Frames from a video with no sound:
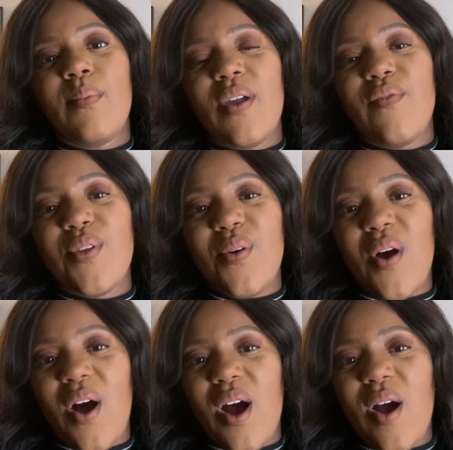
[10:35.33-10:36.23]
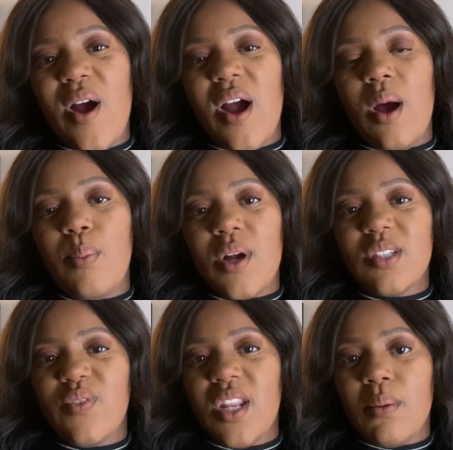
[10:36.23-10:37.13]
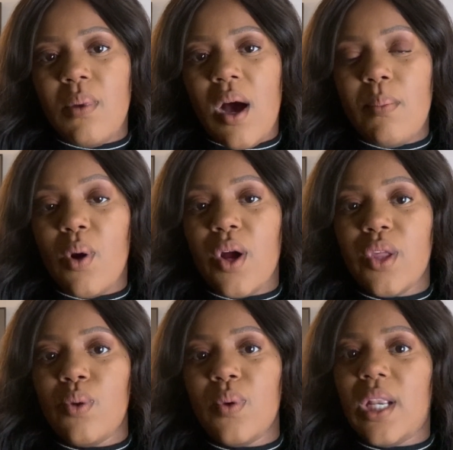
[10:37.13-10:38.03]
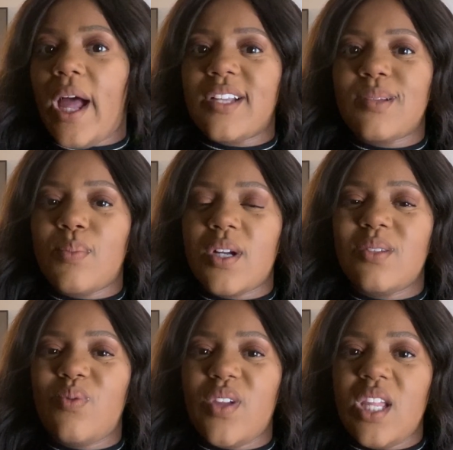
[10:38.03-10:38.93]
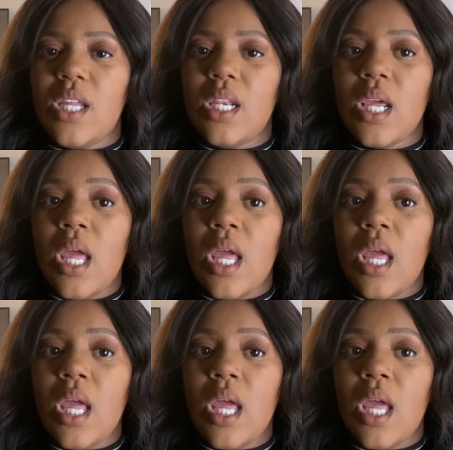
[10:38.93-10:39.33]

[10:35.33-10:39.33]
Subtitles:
If you are a breastfeeding mom or you would like to breastfeed,